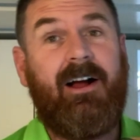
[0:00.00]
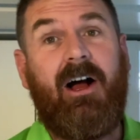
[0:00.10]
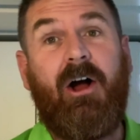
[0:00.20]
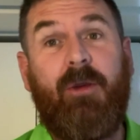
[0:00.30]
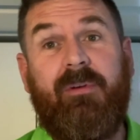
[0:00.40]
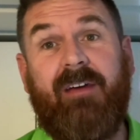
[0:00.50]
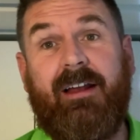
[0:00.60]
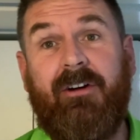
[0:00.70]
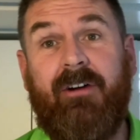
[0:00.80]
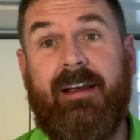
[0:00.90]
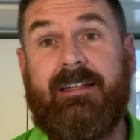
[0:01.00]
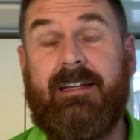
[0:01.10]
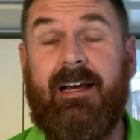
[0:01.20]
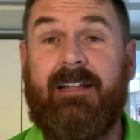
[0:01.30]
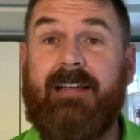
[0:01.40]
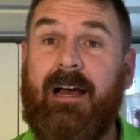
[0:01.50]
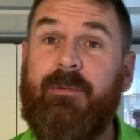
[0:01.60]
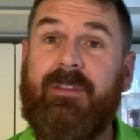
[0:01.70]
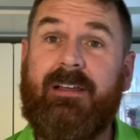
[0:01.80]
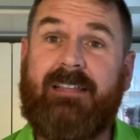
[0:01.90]
I hope you've had a great uh, time
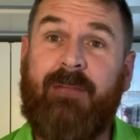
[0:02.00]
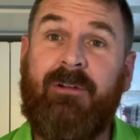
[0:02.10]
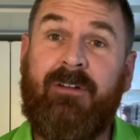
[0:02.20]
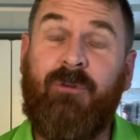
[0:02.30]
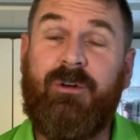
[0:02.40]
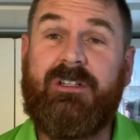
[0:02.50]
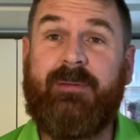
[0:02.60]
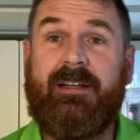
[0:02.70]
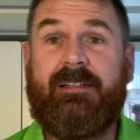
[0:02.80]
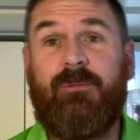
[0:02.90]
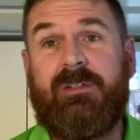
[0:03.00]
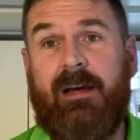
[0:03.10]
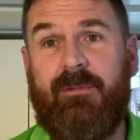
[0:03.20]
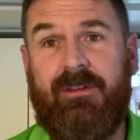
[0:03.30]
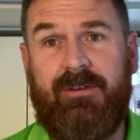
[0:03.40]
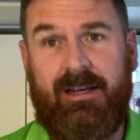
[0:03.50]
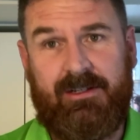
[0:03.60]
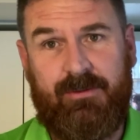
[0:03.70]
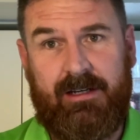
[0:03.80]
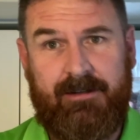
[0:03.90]
with us and we look forward to spending some more time with you
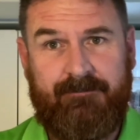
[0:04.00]
next week.